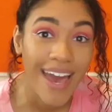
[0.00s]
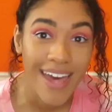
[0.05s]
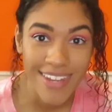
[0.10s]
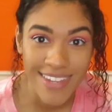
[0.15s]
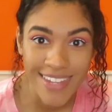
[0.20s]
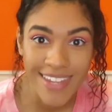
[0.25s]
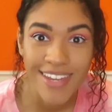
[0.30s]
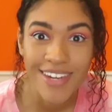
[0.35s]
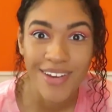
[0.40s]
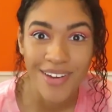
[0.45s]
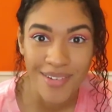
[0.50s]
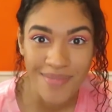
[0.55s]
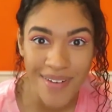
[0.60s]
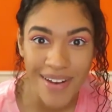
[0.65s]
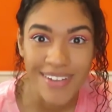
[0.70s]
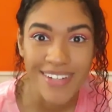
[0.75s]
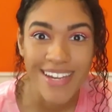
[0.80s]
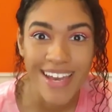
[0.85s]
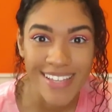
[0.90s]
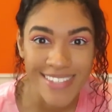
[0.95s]
How do they know
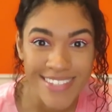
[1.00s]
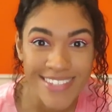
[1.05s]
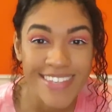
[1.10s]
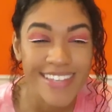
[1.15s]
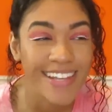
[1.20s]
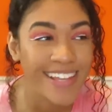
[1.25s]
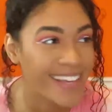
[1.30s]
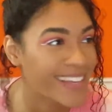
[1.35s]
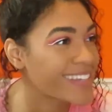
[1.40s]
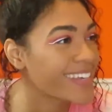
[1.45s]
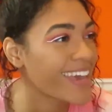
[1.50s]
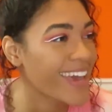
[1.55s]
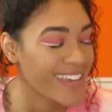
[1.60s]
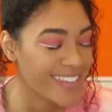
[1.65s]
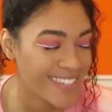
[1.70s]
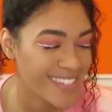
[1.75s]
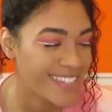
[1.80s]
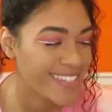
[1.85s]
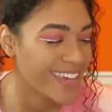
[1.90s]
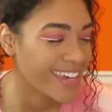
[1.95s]
about Dancezilla?
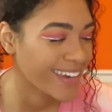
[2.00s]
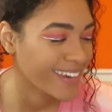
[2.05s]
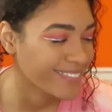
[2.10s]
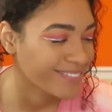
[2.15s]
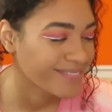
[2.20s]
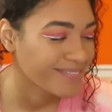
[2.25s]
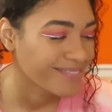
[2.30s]
Yes, see.